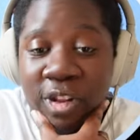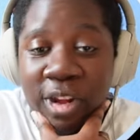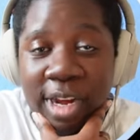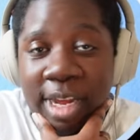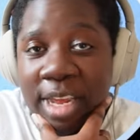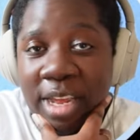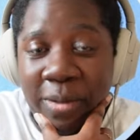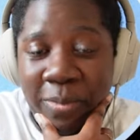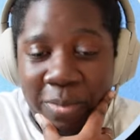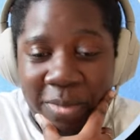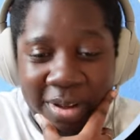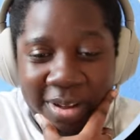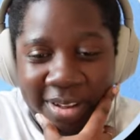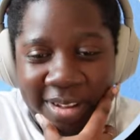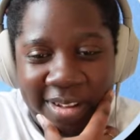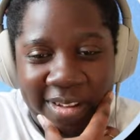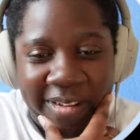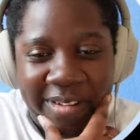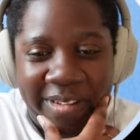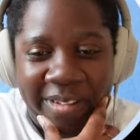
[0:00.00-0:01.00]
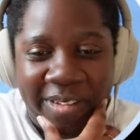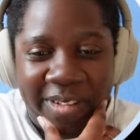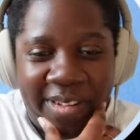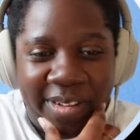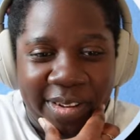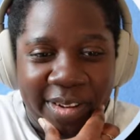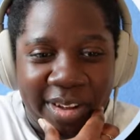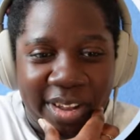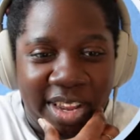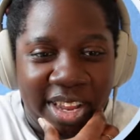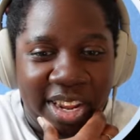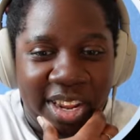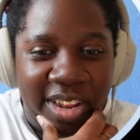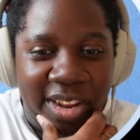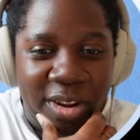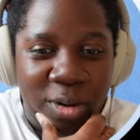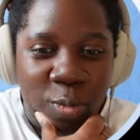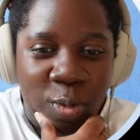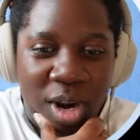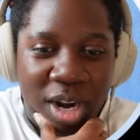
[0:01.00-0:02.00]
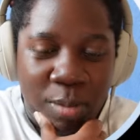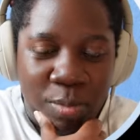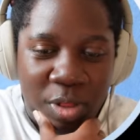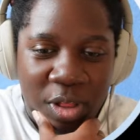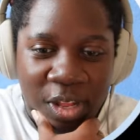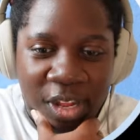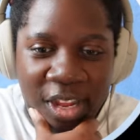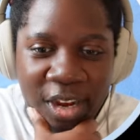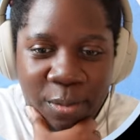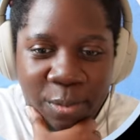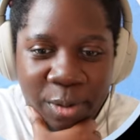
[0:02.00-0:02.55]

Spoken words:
not him. The one I'm thinking